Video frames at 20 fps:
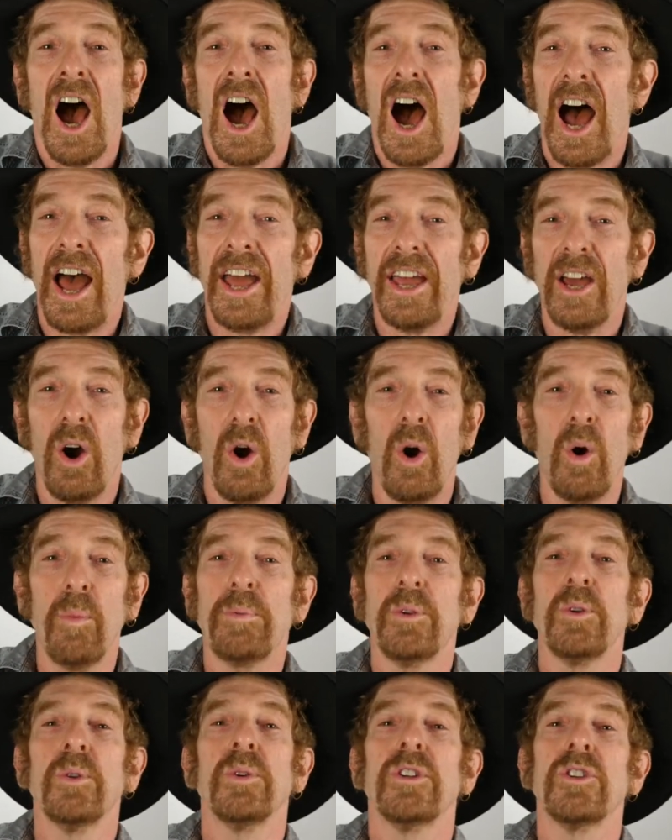I
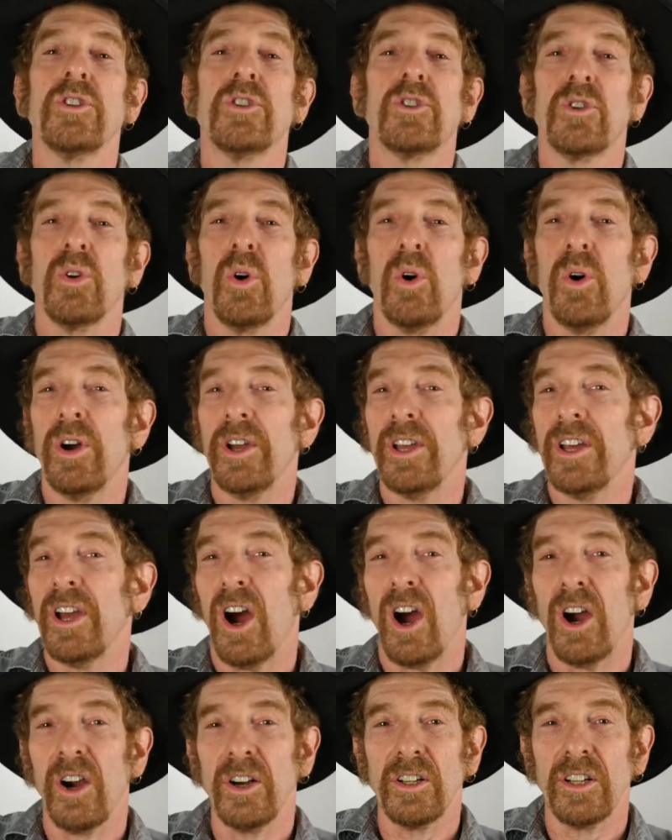hope you enjoy
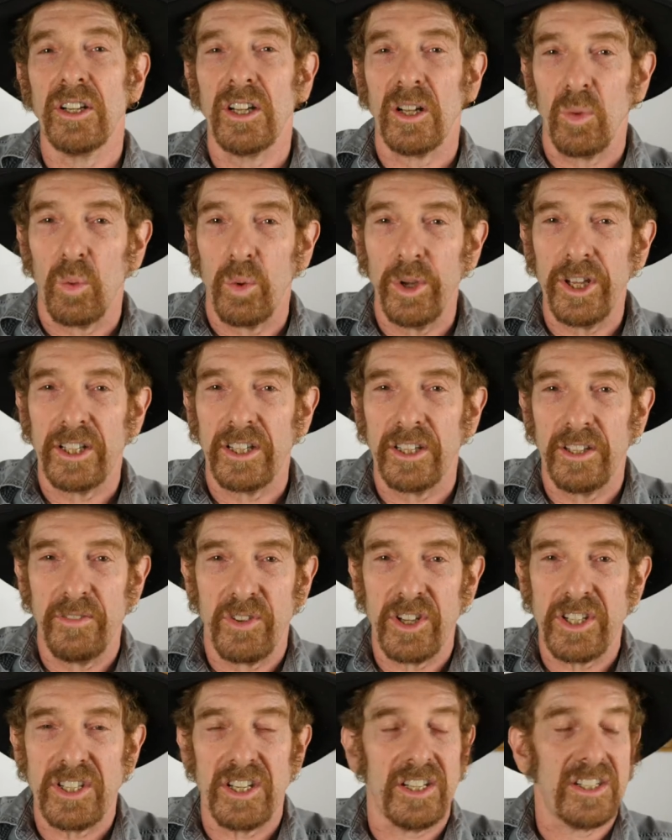our little weekly
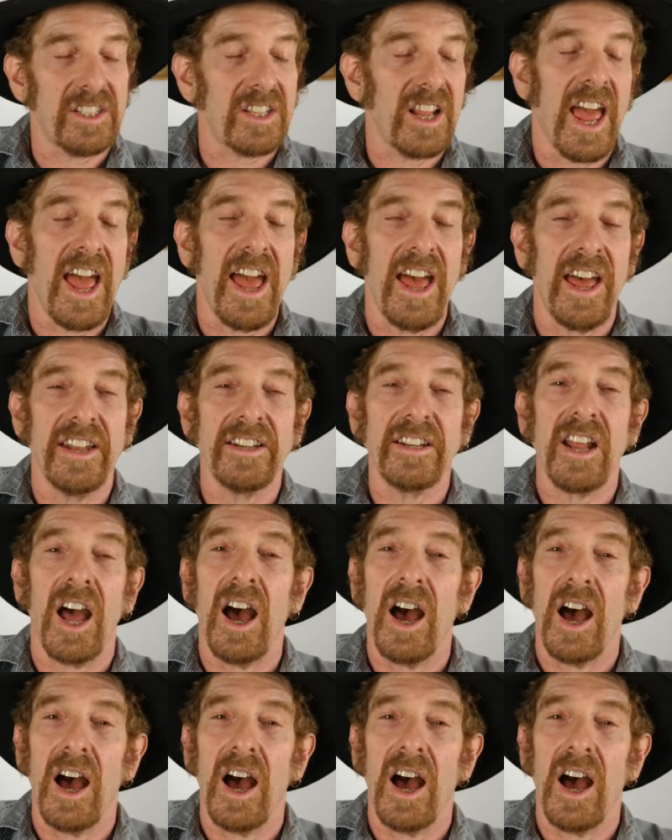visits and